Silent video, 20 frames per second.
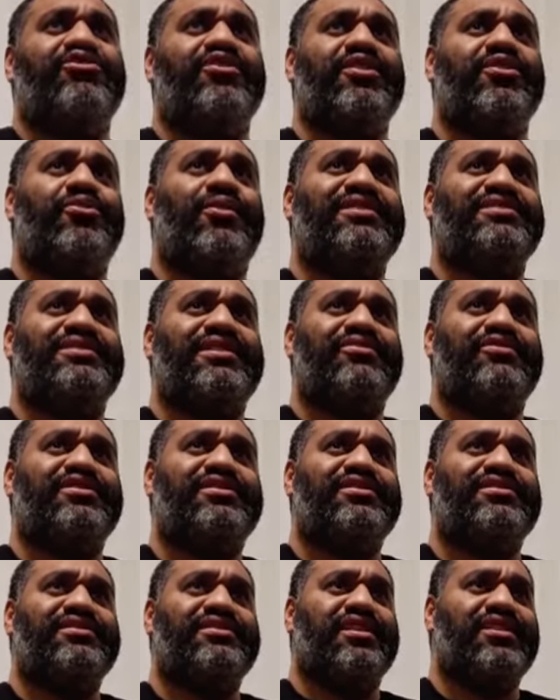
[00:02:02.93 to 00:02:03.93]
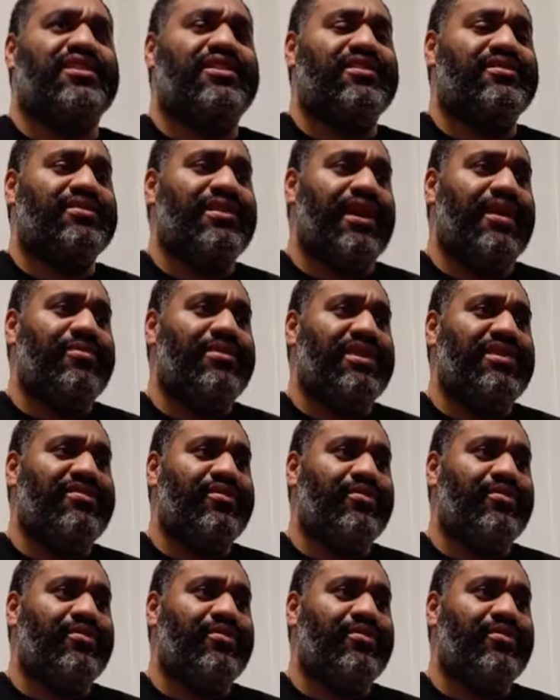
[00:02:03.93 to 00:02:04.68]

Quest, ever since I believe it